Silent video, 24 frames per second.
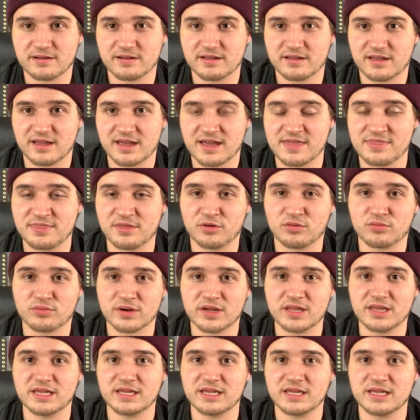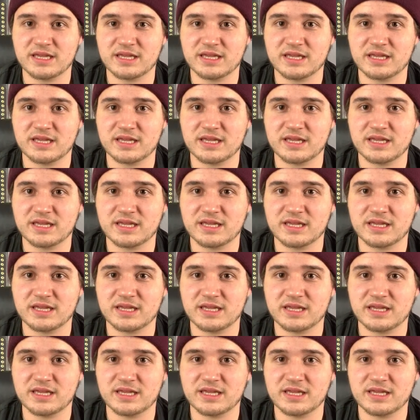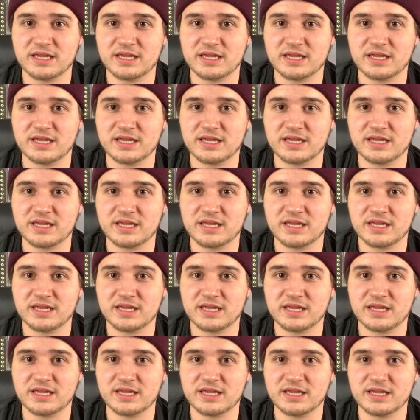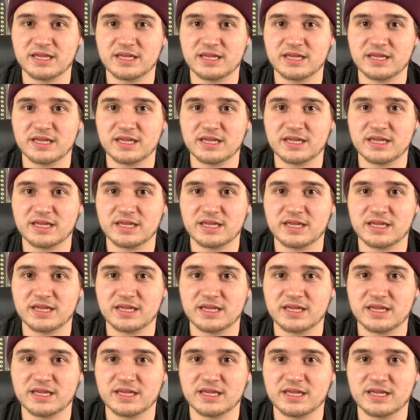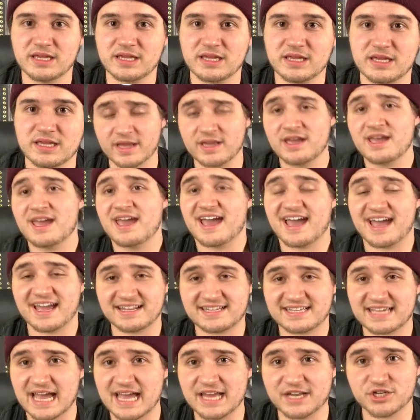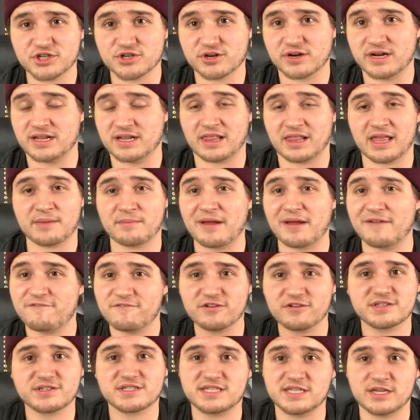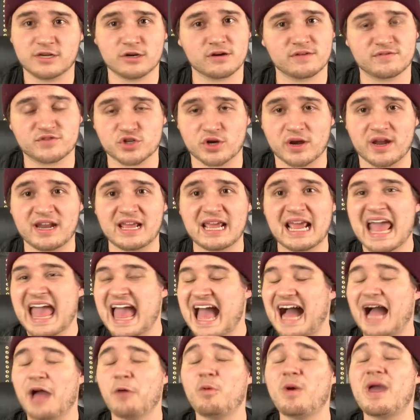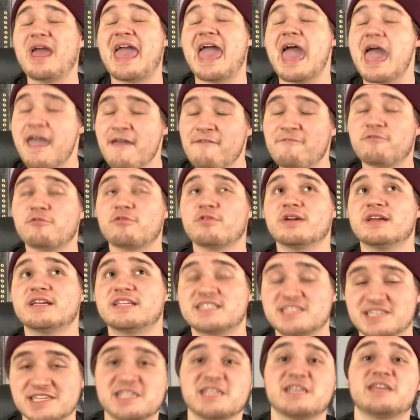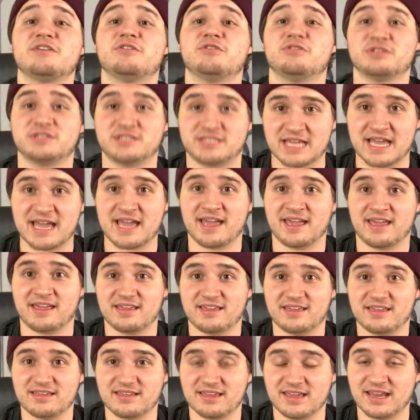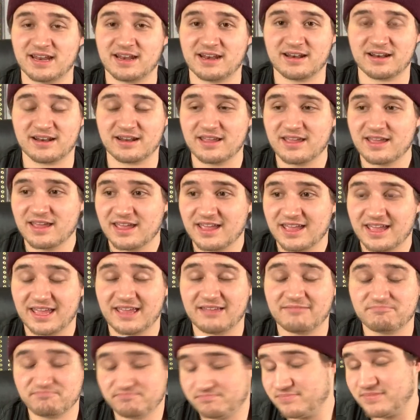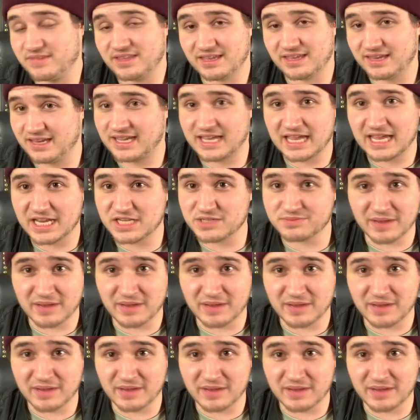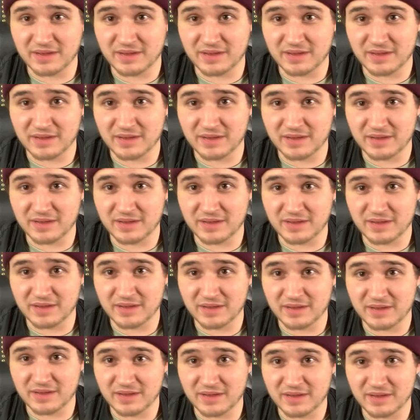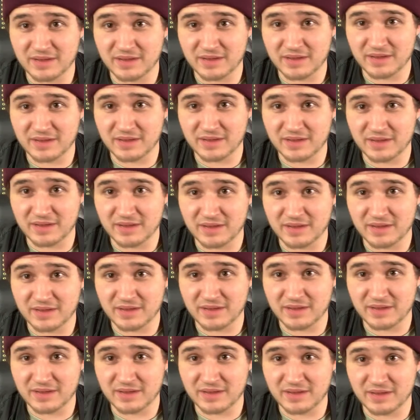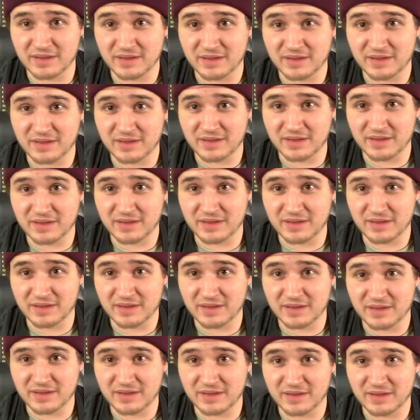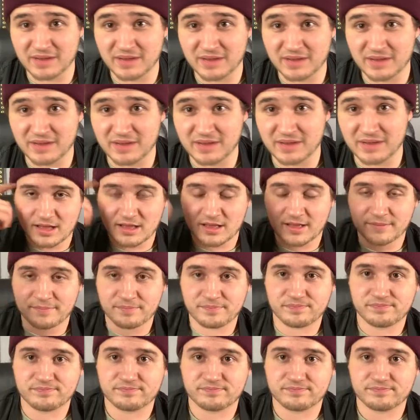you'll really know if you really want it. But if you really do want it, attend training. Like my first year of training, I went every single day, and it kicked my butt, but I learned a lot during those times, and now I have a